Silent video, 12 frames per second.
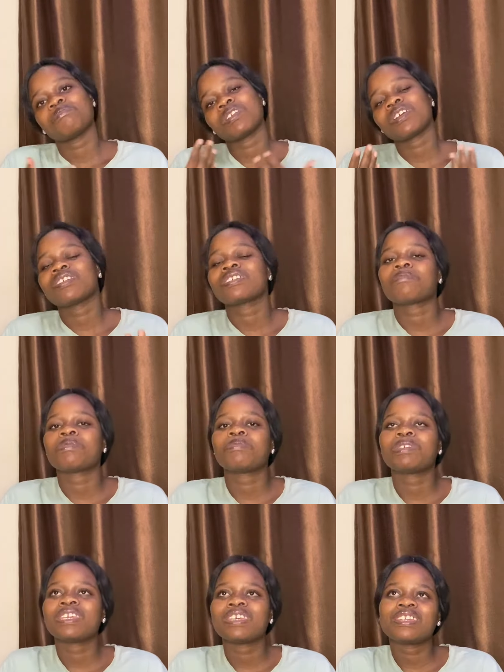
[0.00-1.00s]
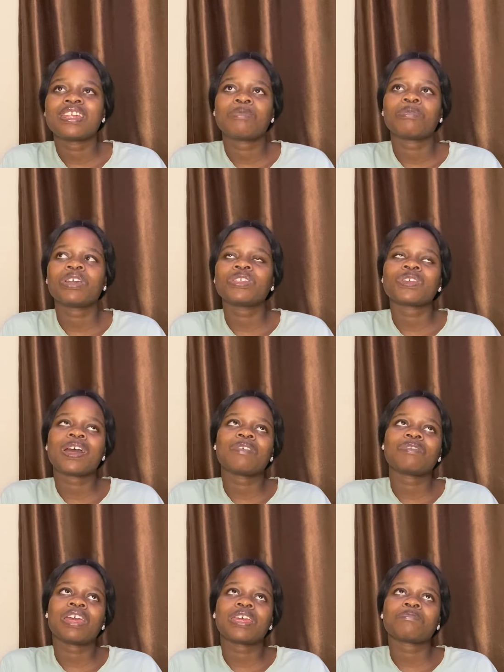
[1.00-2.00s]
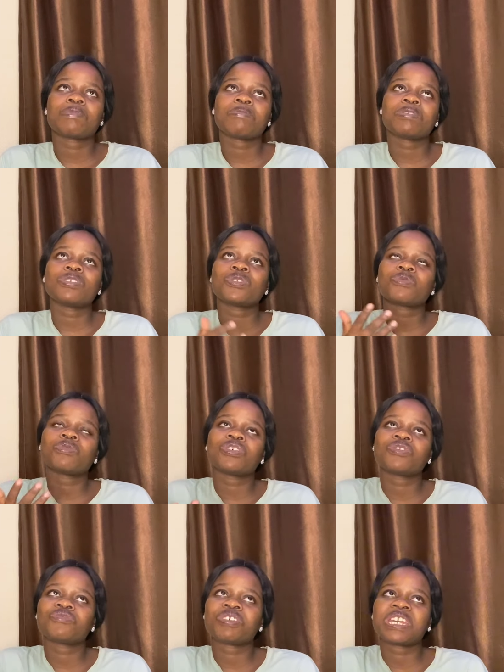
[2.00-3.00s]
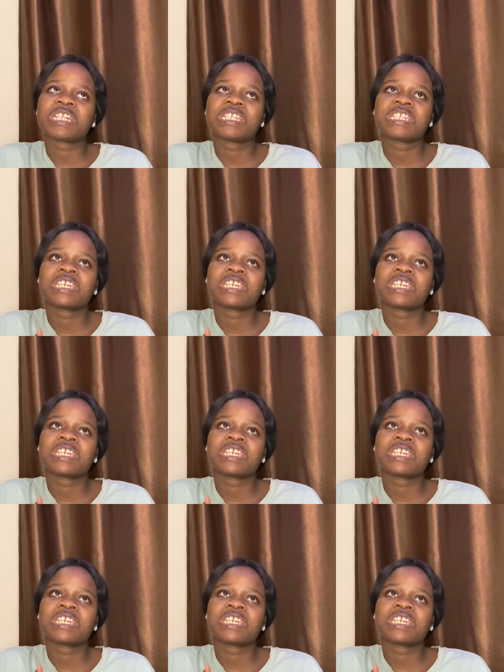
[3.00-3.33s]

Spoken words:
because I'm a beginner, I'm going to have like maybe 200